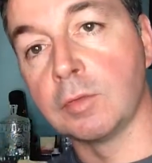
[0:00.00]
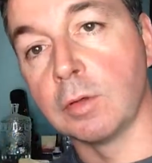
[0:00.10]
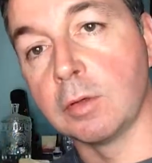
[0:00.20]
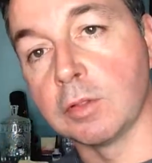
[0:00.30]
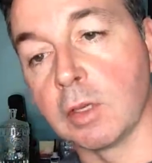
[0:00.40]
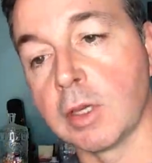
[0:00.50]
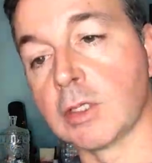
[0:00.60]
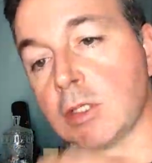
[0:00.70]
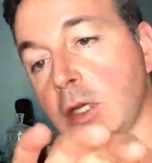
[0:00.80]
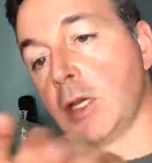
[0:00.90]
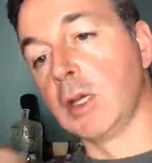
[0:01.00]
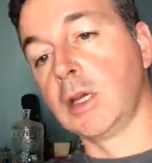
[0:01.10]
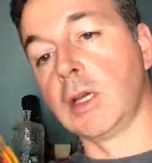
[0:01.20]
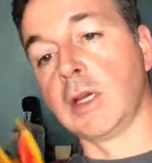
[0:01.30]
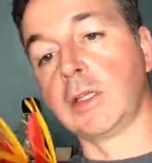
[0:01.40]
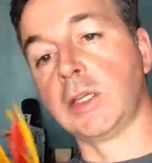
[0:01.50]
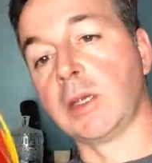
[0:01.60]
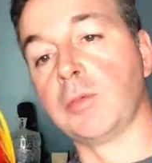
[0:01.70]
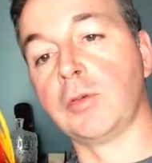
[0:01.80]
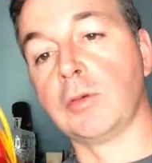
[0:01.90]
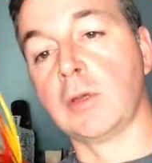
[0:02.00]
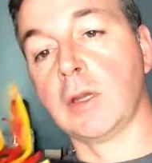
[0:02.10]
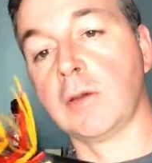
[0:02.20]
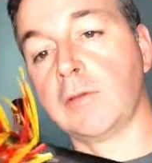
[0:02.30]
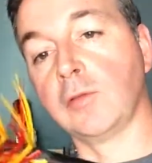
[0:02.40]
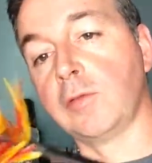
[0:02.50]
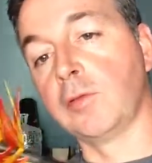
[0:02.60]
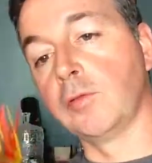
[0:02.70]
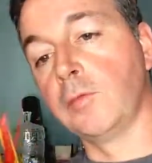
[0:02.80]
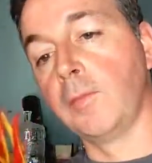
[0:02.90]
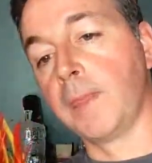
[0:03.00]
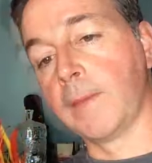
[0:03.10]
So there's a nice tapered flu-flu.